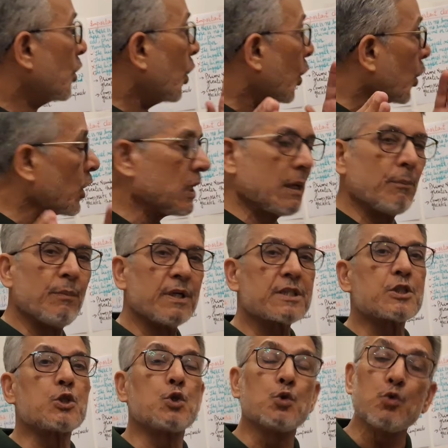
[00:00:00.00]
Whole
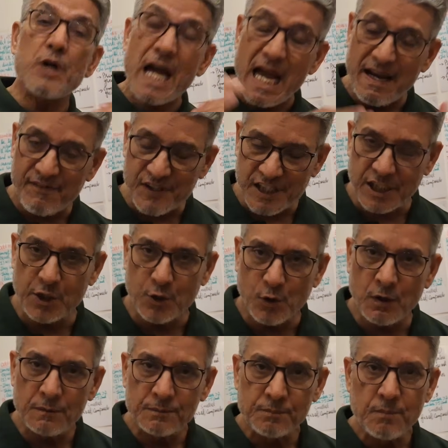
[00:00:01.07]
numbers do have
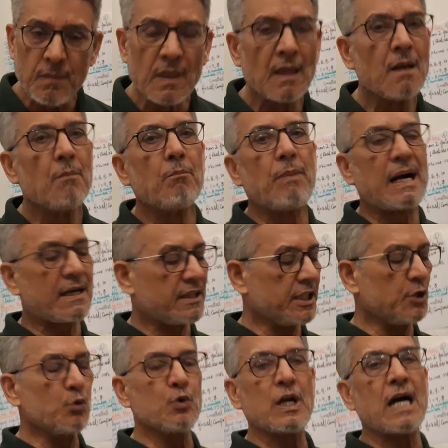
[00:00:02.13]
0, but
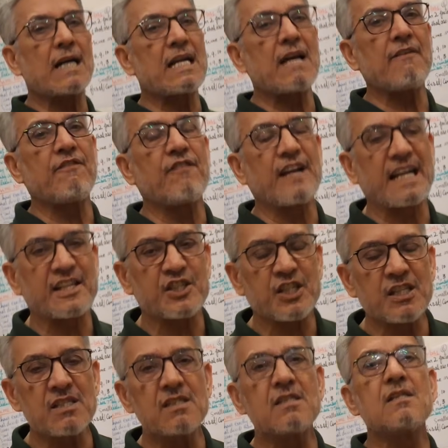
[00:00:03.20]
they do not have
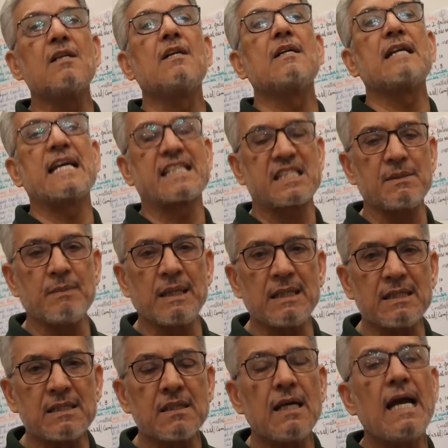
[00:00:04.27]
fractions,
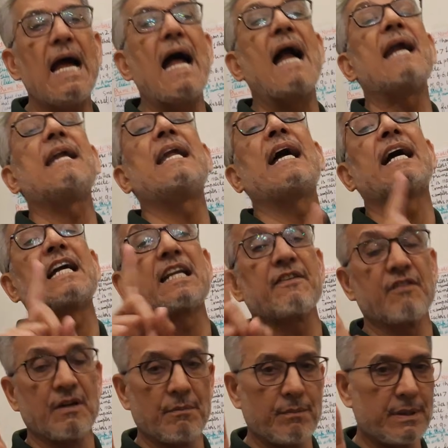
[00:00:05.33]
decimals, and
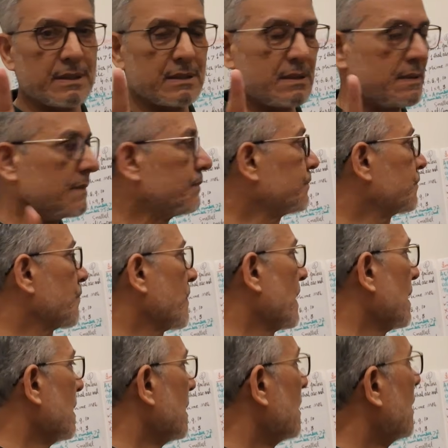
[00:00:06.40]
negative numbers.
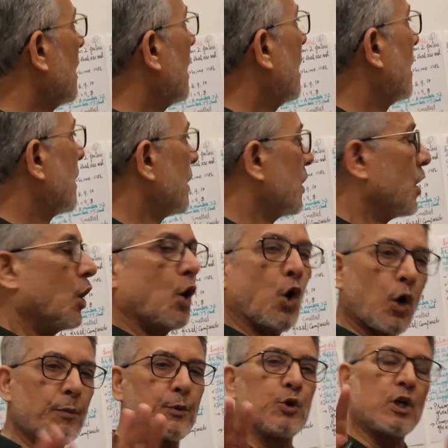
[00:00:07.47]

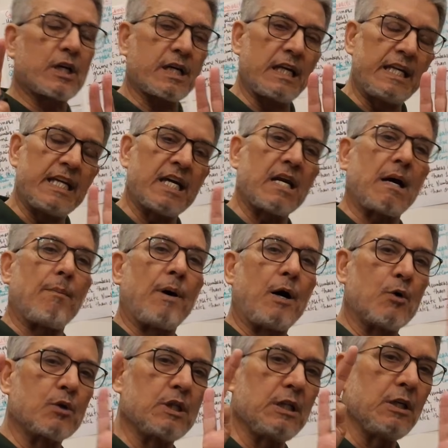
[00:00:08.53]
Hope you are clear
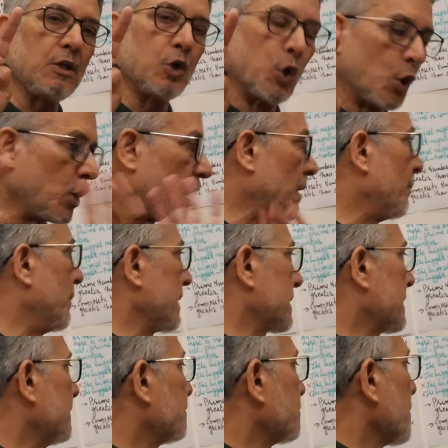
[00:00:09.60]
about the whole
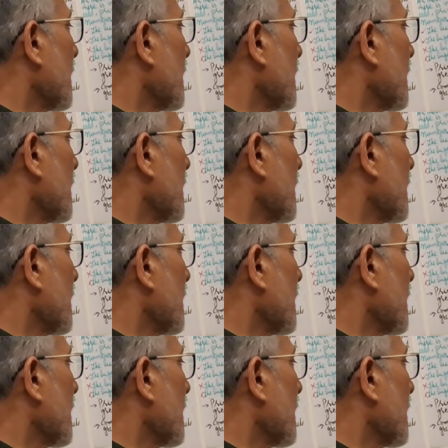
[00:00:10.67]
numbers.